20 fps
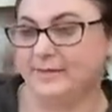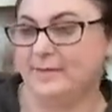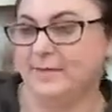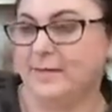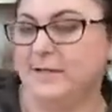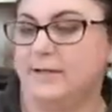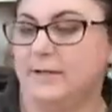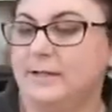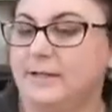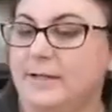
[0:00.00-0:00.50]

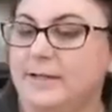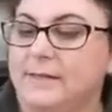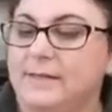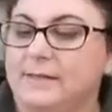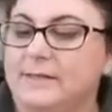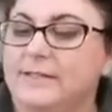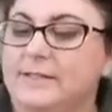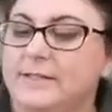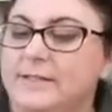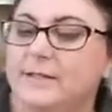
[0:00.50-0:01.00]
they look like
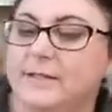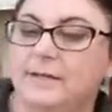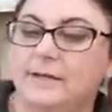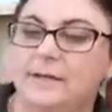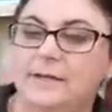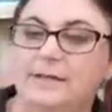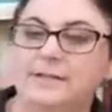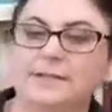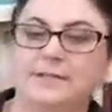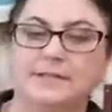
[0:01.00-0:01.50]
this.
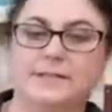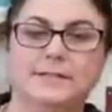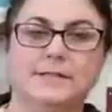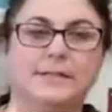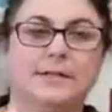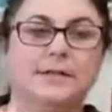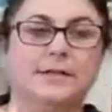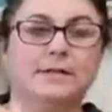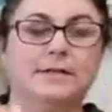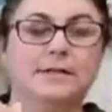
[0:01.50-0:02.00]
This is
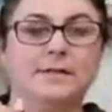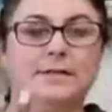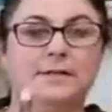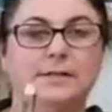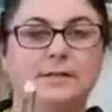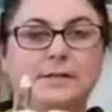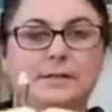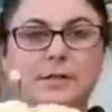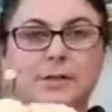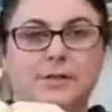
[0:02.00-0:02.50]
the
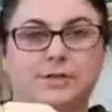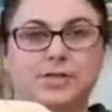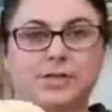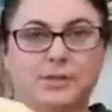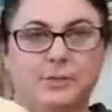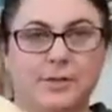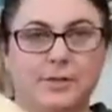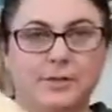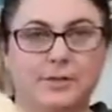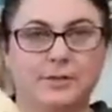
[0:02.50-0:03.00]

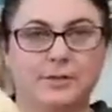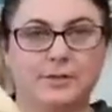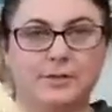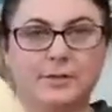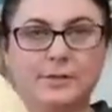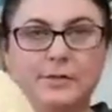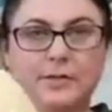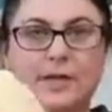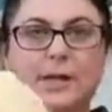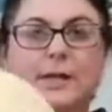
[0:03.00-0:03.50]
larger one
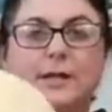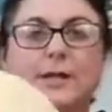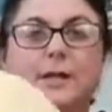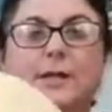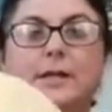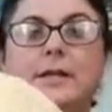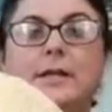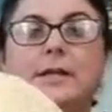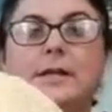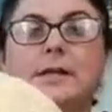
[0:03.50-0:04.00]
that I
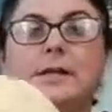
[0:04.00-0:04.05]
did.